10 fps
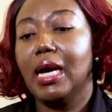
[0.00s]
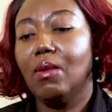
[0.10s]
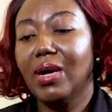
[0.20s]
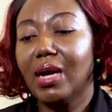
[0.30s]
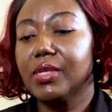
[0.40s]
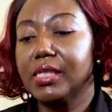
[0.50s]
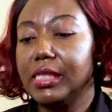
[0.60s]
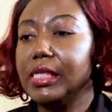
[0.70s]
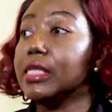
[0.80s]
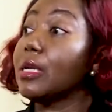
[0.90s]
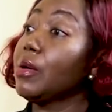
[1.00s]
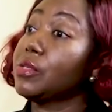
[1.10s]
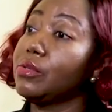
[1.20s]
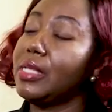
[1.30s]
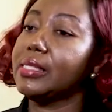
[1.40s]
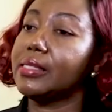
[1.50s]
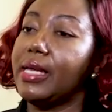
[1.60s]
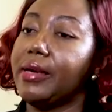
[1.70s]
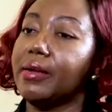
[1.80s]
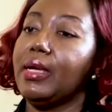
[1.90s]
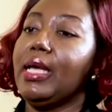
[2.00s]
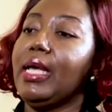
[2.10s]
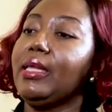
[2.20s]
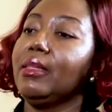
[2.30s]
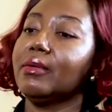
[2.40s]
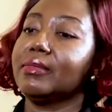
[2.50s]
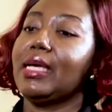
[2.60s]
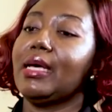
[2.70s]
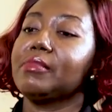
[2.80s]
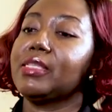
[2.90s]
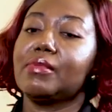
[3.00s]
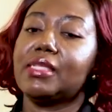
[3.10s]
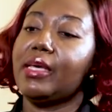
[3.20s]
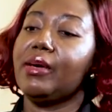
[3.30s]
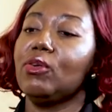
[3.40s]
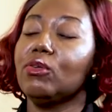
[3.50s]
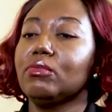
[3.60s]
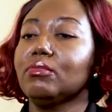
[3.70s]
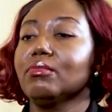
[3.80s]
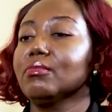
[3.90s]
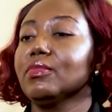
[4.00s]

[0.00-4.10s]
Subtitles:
And when I was teaching our students there, a lot of times they would say, oh,